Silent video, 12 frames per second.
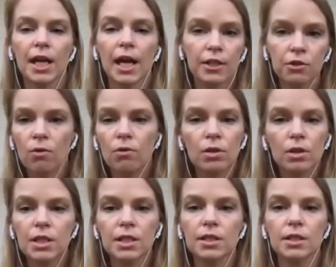and I
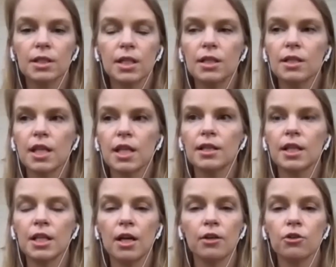totally didn't think that
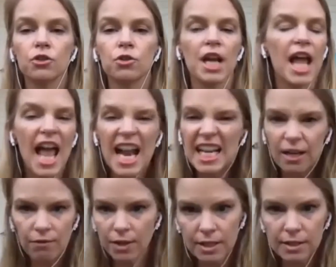he understood any
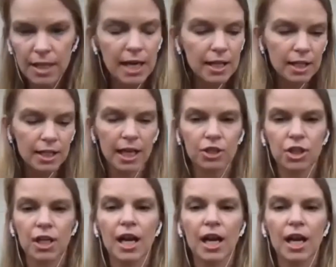of this, any of the connection.